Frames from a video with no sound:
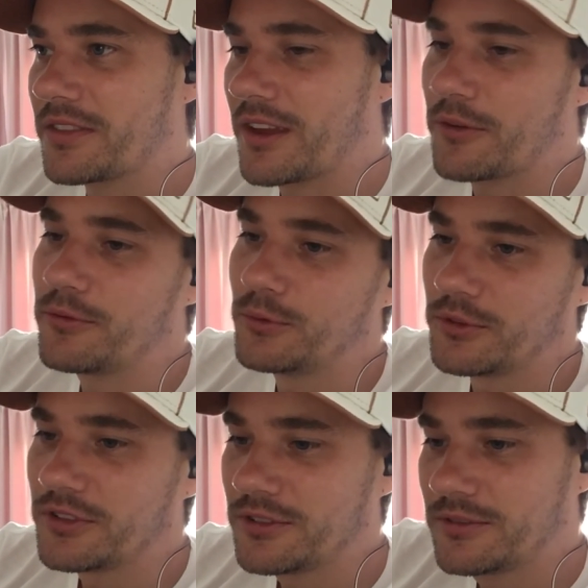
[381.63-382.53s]
their
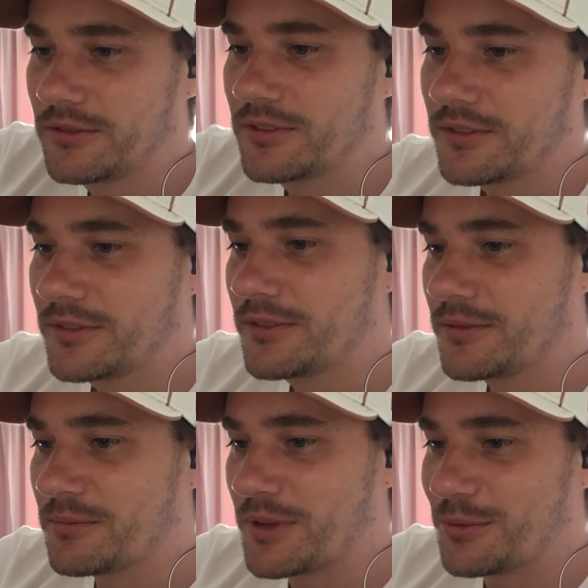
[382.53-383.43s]
food,
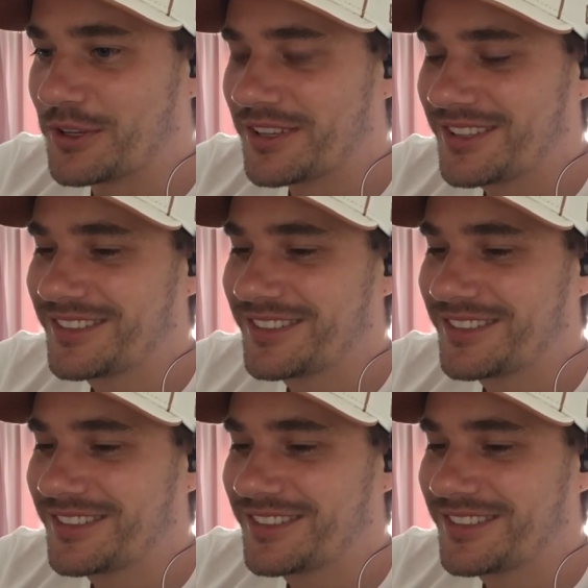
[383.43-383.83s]
maybe.